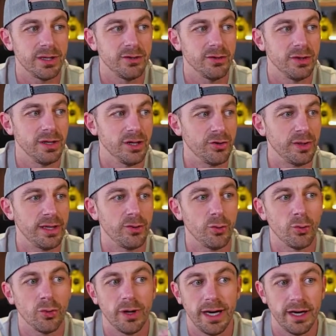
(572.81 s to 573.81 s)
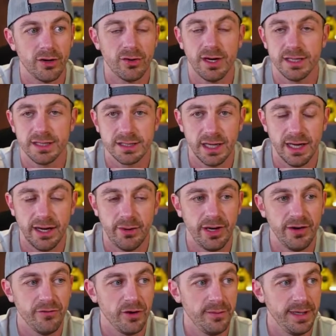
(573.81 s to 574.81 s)
You're literally right across the highway
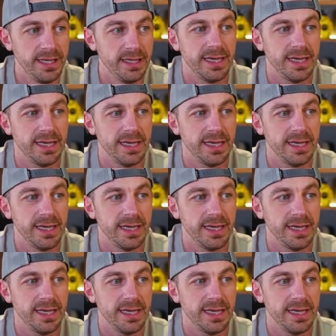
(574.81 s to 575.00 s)
from it.